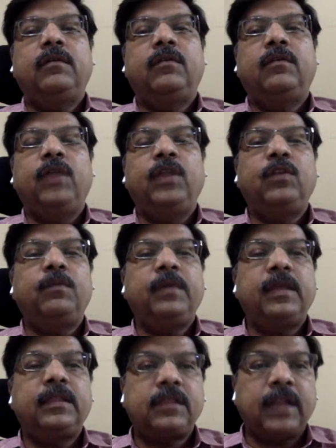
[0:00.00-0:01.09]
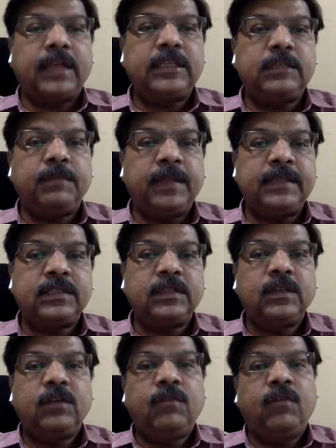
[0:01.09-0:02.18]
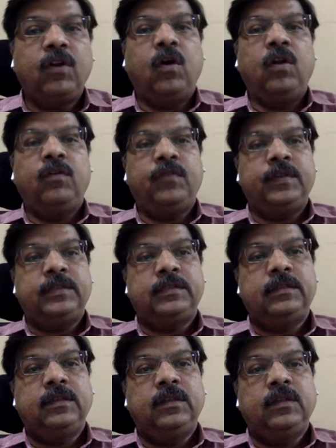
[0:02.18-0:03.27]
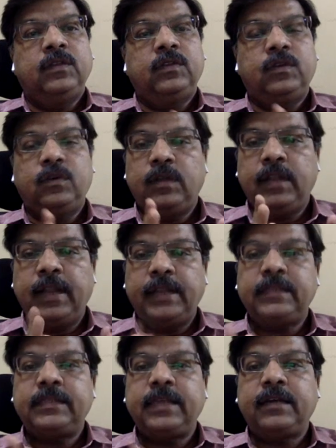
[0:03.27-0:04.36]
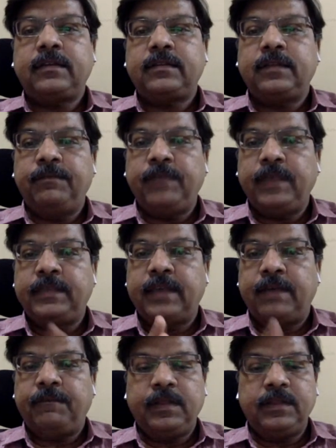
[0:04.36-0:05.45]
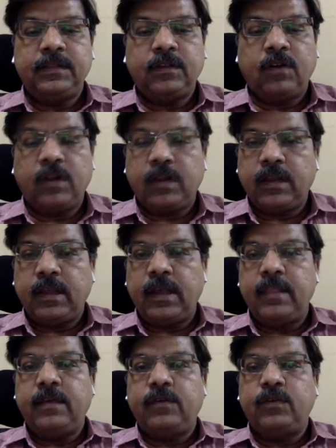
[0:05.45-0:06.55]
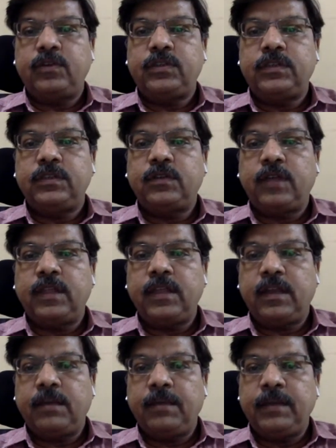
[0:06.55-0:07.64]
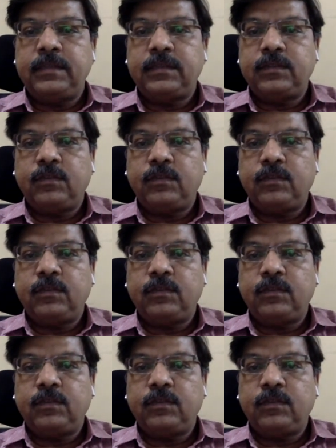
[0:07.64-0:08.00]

going to be a thrice blessed for all of us. So let us take some examples or any questions or any comments so